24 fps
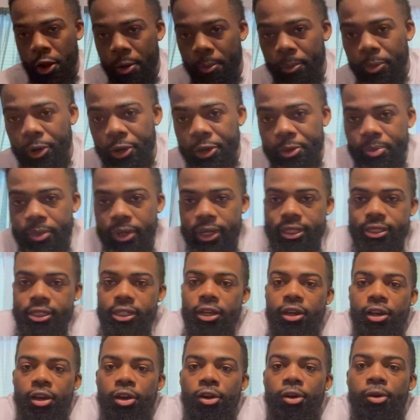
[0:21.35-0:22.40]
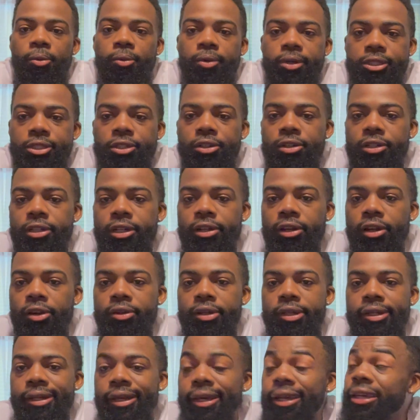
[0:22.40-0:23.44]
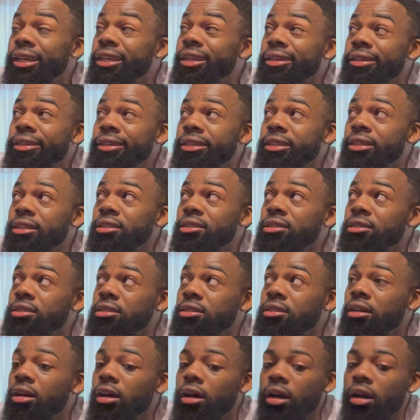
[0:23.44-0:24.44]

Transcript: pretty much what's going on today is